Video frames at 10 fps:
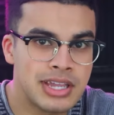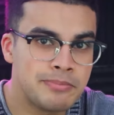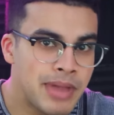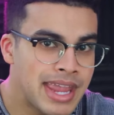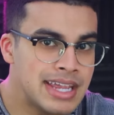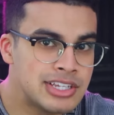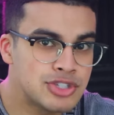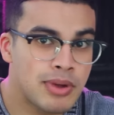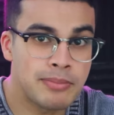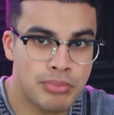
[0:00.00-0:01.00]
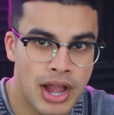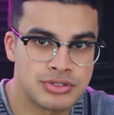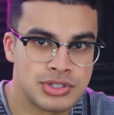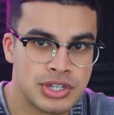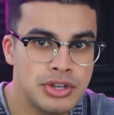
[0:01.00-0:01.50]
get paid just by
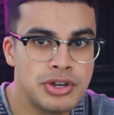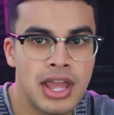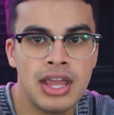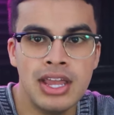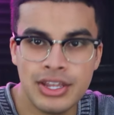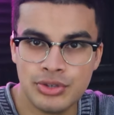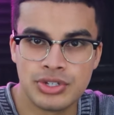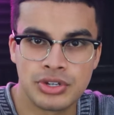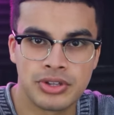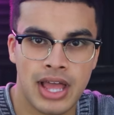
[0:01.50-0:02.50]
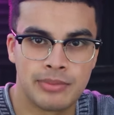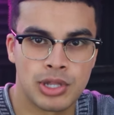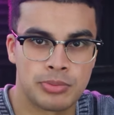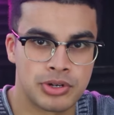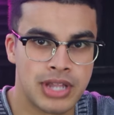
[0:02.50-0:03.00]
browsing the internet using your
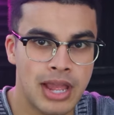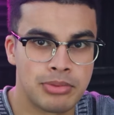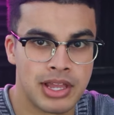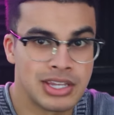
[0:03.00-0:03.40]
laptop or tablet,